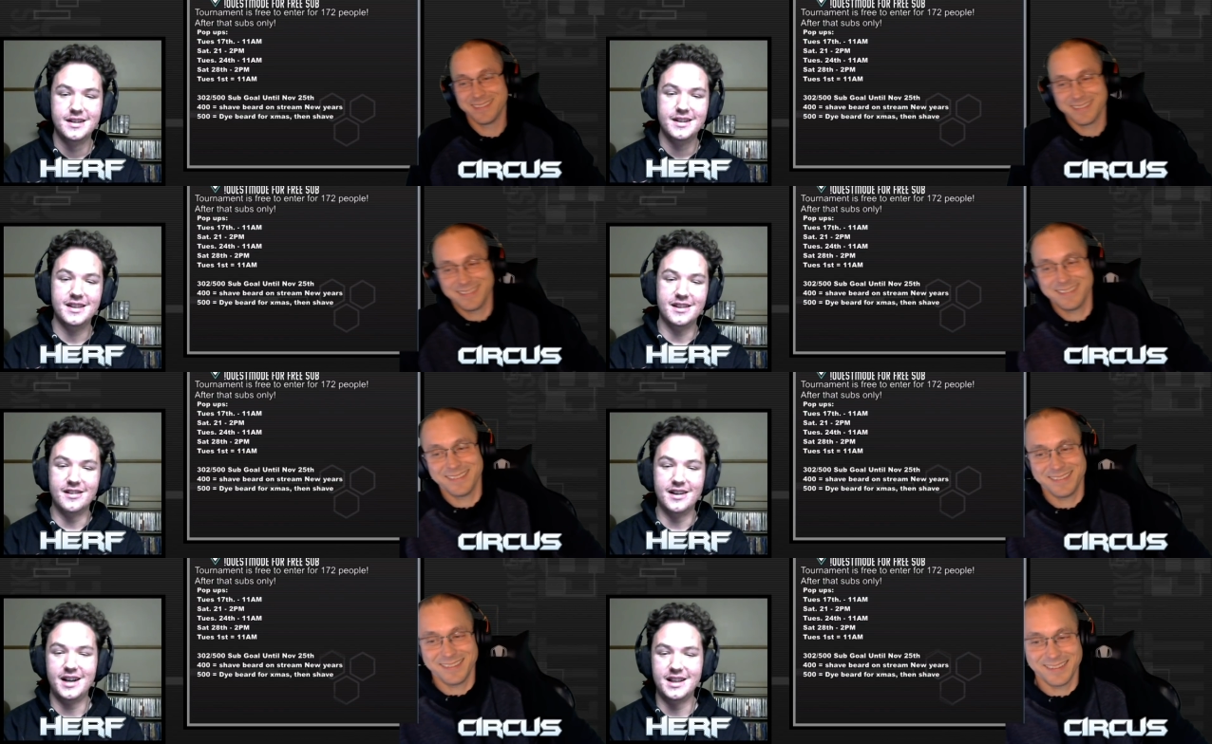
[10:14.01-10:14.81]
Speaker 1: They're
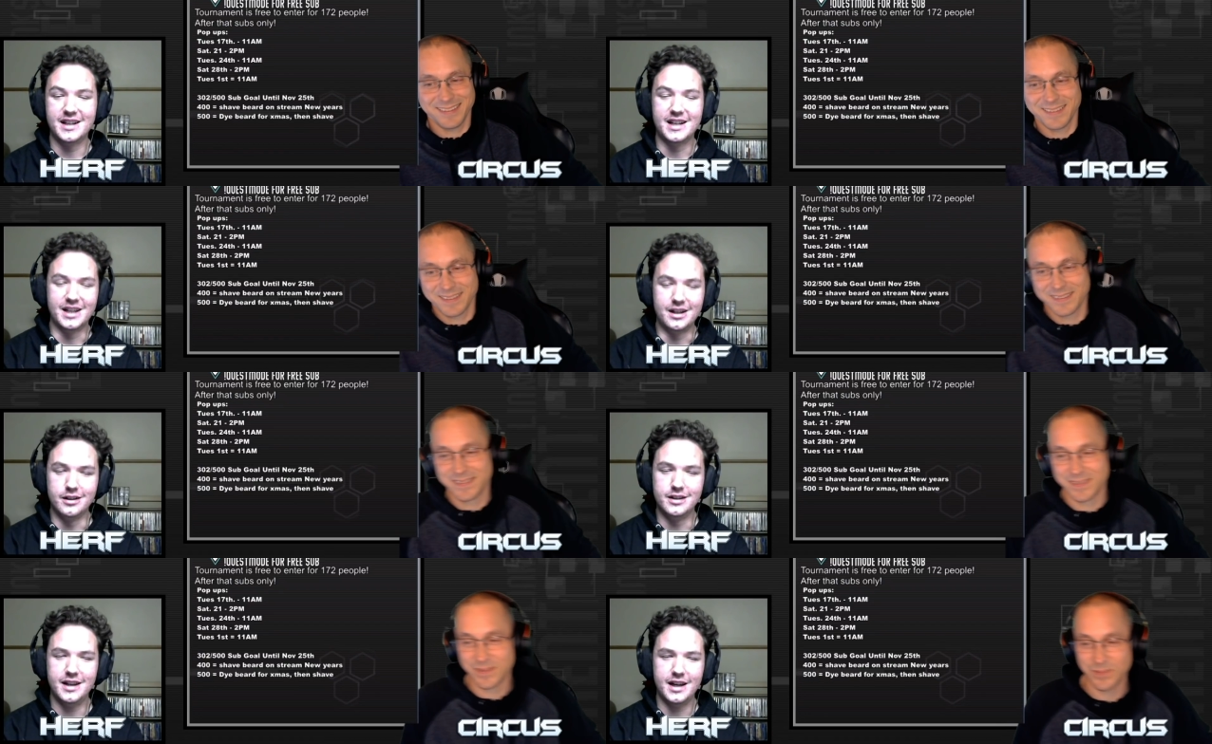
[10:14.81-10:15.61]
not like a
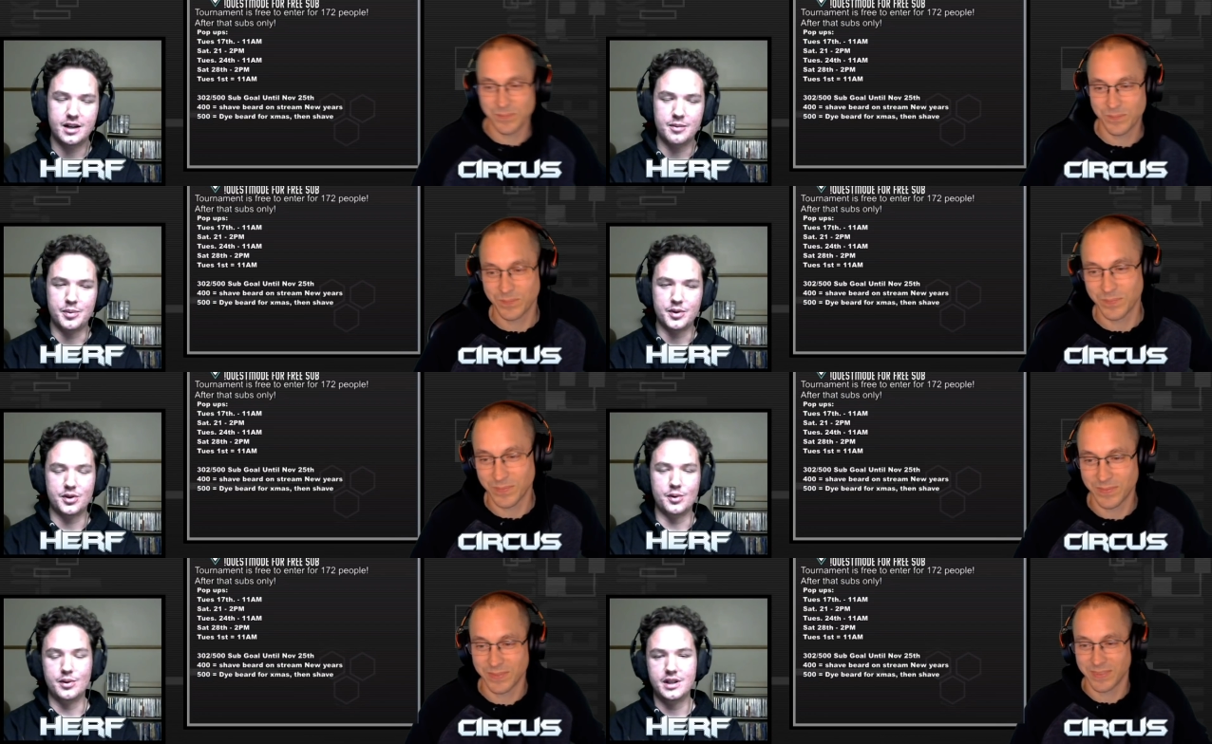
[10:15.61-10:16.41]
good deck, but
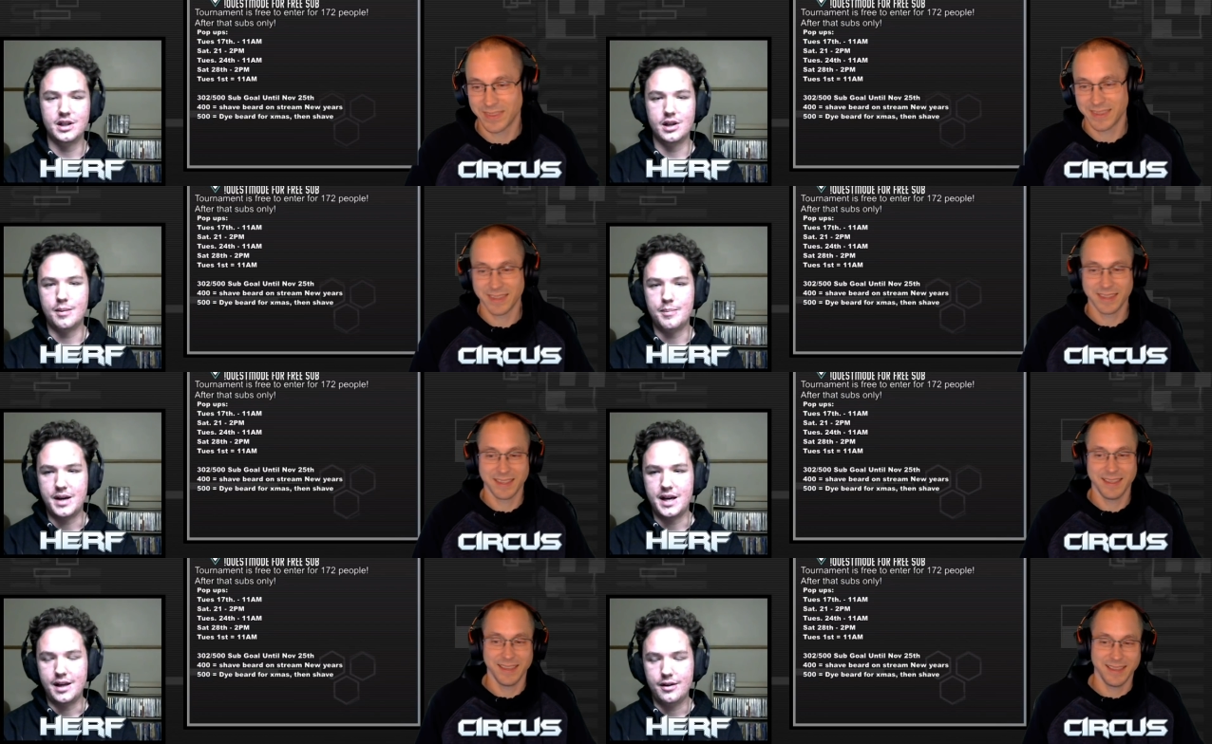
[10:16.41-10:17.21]
they're really not
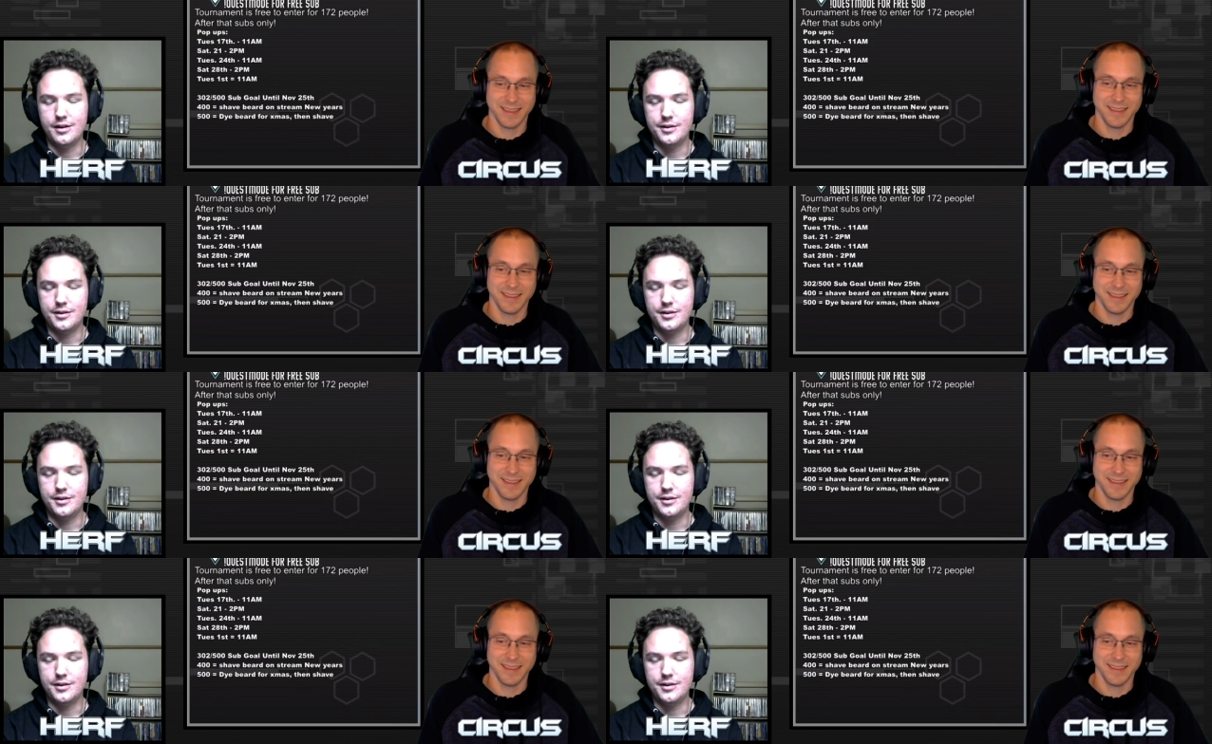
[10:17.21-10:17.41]
bad,